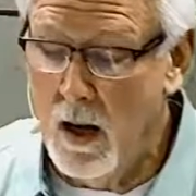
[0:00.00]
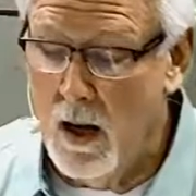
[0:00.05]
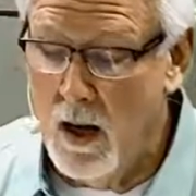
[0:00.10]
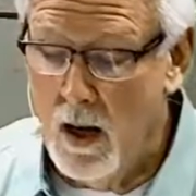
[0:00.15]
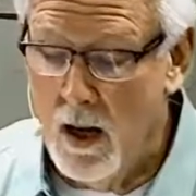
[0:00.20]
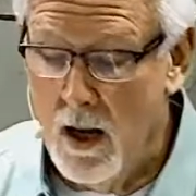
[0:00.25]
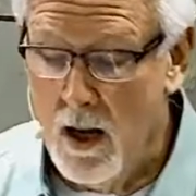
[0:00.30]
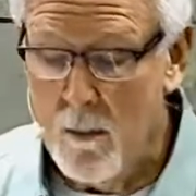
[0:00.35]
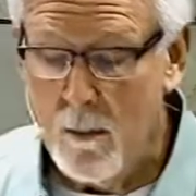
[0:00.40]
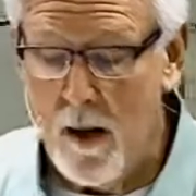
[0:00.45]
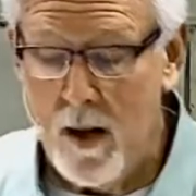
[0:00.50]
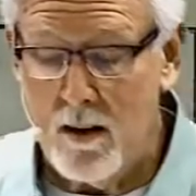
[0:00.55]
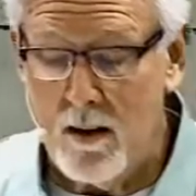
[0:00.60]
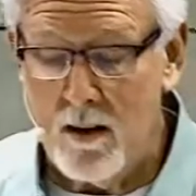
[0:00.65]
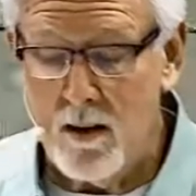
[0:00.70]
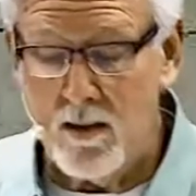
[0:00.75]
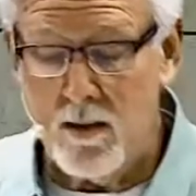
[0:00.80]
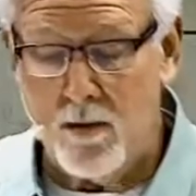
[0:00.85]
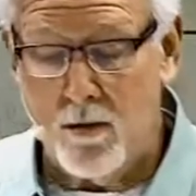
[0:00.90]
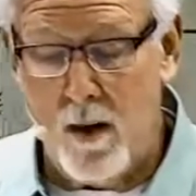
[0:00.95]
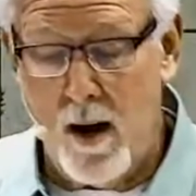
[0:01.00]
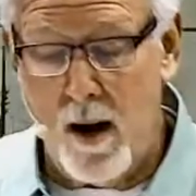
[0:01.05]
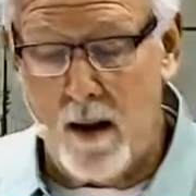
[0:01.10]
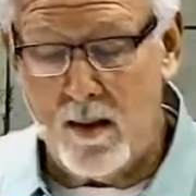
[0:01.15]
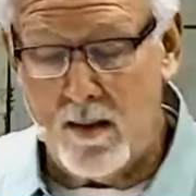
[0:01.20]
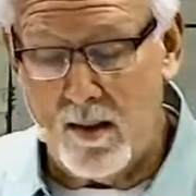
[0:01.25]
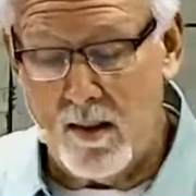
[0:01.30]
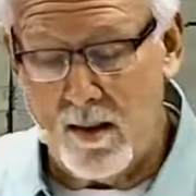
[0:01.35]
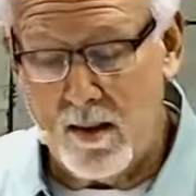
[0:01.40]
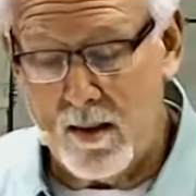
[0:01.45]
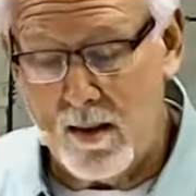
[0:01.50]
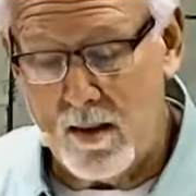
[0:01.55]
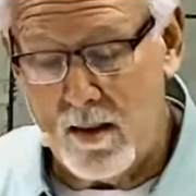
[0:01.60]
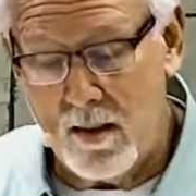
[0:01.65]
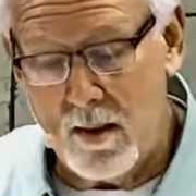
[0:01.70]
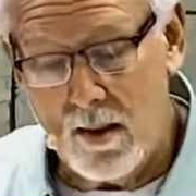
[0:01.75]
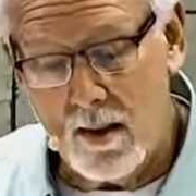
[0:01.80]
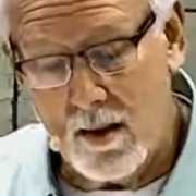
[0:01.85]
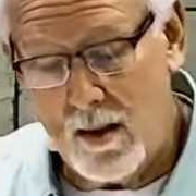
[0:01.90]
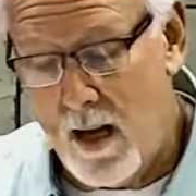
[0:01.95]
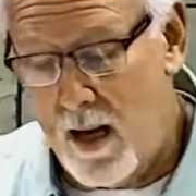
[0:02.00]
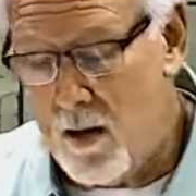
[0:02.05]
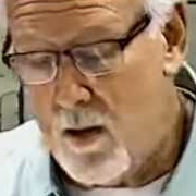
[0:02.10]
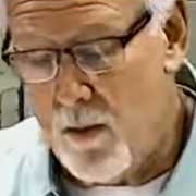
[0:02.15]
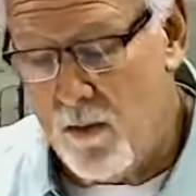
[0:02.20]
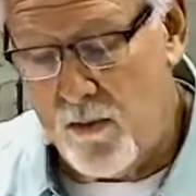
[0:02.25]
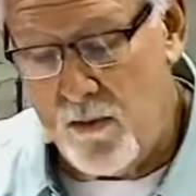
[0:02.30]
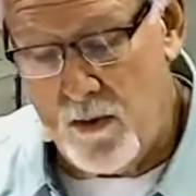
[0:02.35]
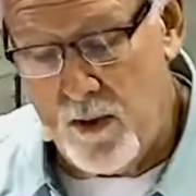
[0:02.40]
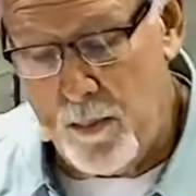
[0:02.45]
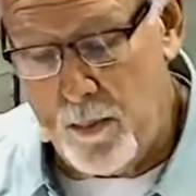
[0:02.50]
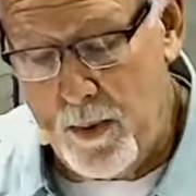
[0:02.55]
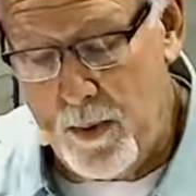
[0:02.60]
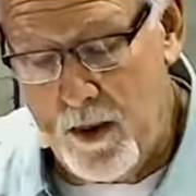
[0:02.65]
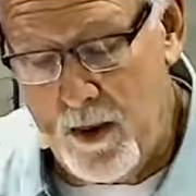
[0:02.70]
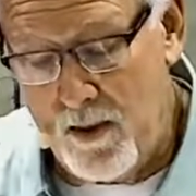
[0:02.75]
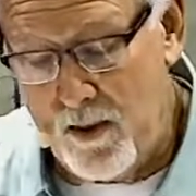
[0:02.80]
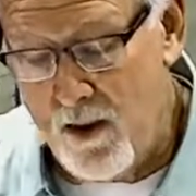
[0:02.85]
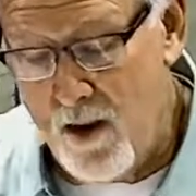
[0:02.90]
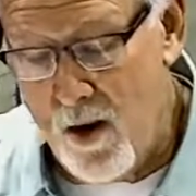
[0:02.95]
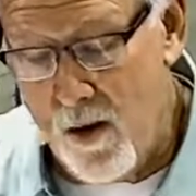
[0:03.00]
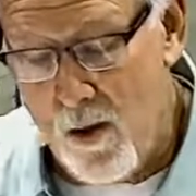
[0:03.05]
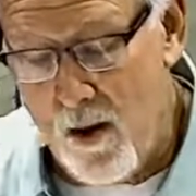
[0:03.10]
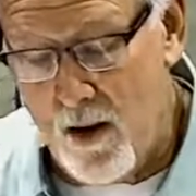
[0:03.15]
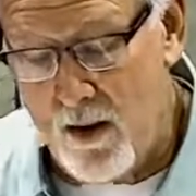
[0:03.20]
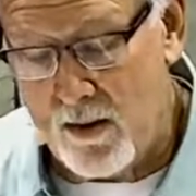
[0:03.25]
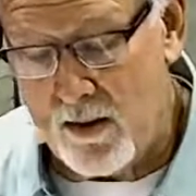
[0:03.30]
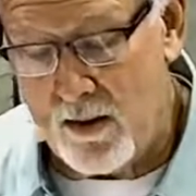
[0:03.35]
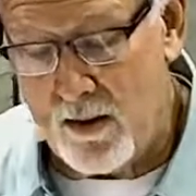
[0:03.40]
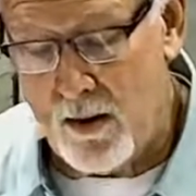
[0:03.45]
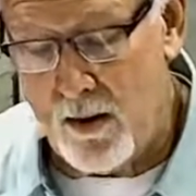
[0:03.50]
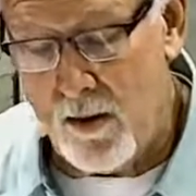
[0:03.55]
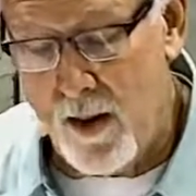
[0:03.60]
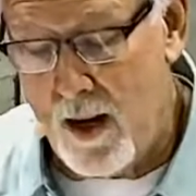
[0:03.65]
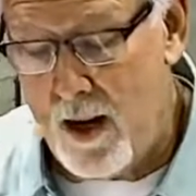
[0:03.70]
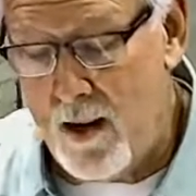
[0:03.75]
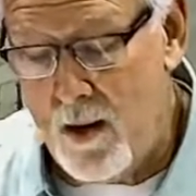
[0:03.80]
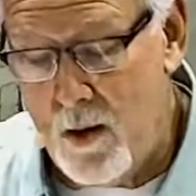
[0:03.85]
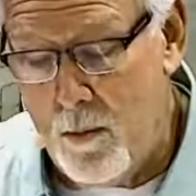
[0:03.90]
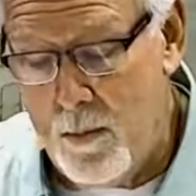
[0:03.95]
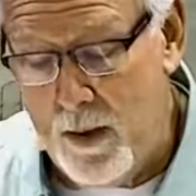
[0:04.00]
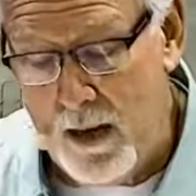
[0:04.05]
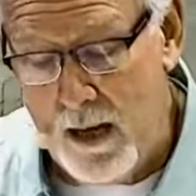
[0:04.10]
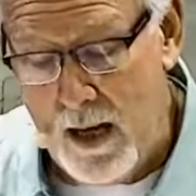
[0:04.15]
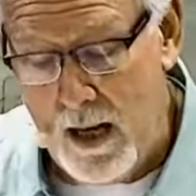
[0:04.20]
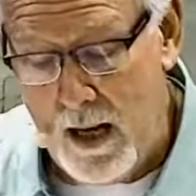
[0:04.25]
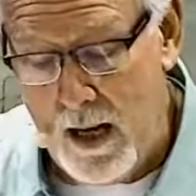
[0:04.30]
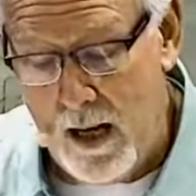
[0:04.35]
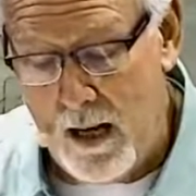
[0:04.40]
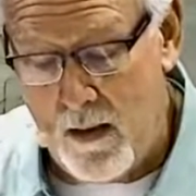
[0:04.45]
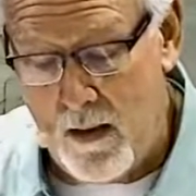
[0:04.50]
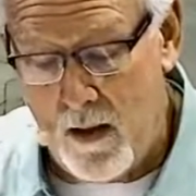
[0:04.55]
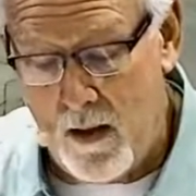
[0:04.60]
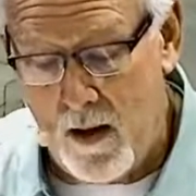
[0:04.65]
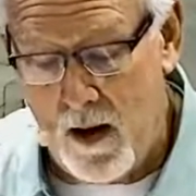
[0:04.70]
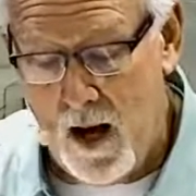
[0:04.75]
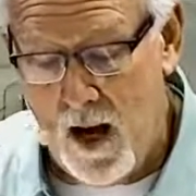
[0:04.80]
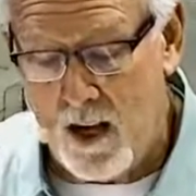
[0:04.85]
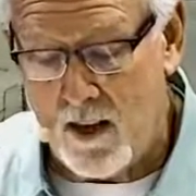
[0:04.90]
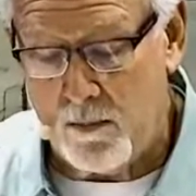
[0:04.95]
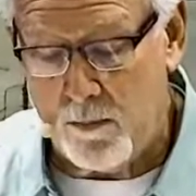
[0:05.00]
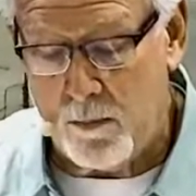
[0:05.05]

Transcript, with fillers: in my distress. Now you Philippians know also that in the beginning of the gospel,